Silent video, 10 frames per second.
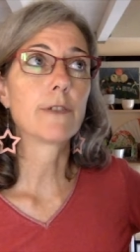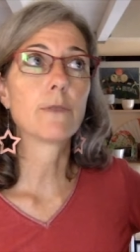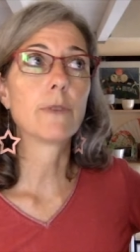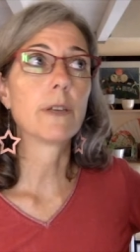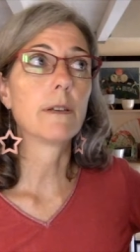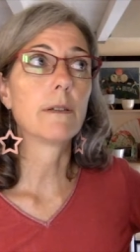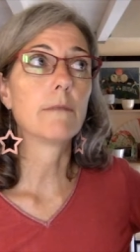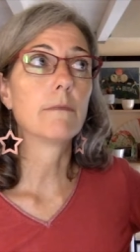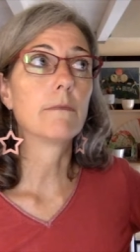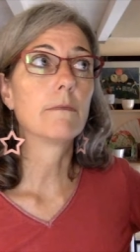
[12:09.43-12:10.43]
so
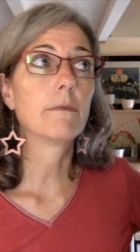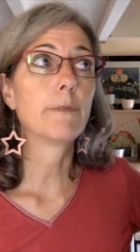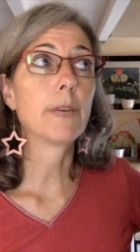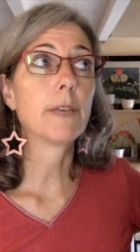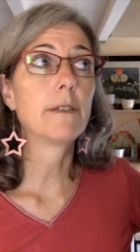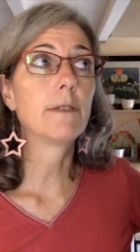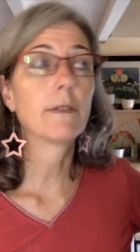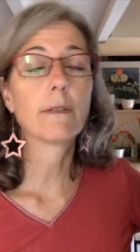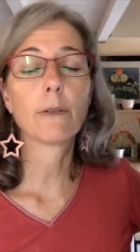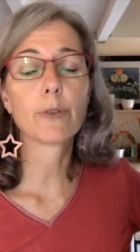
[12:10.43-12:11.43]
we we made
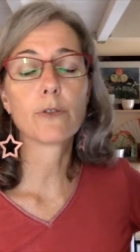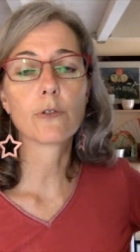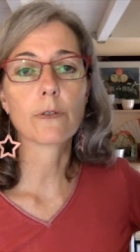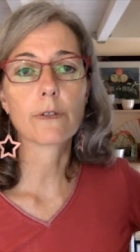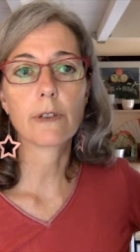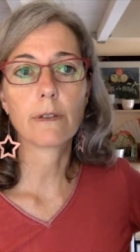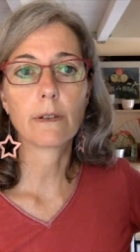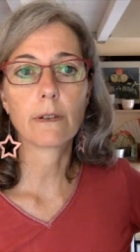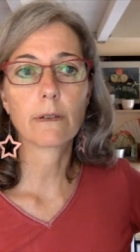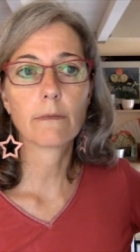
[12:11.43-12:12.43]
it open source and uh,